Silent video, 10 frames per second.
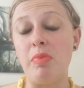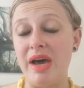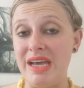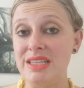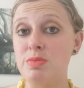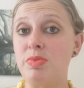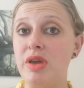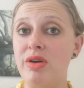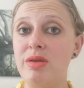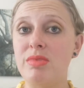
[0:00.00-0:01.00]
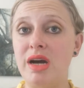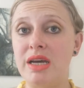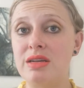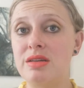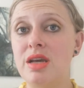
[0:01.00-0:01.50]
But bear in
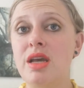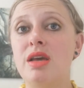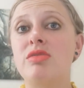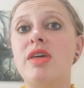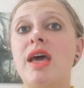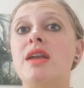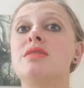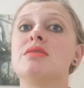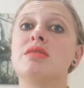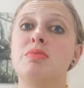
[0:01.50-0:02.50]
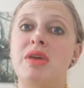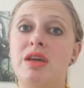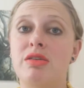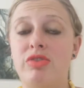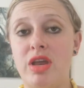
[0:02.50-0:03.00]
mind that the
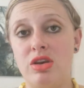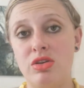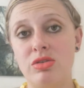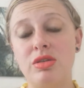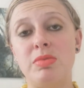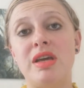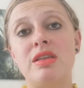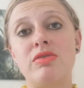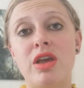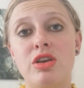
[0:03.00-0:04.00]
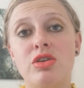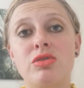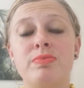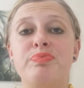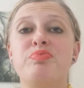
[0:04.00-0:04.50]
bigger the
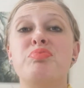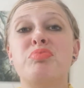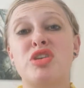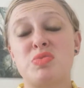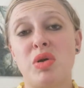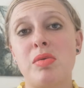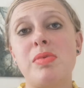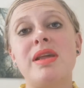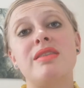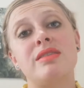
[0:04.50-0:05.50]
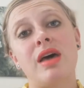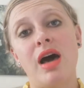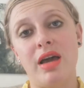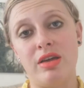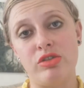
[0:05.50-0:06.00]
venue, most probably the
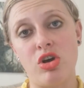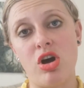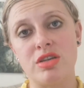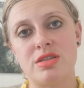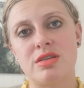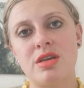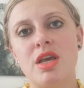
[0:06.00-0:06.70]
higher the cost.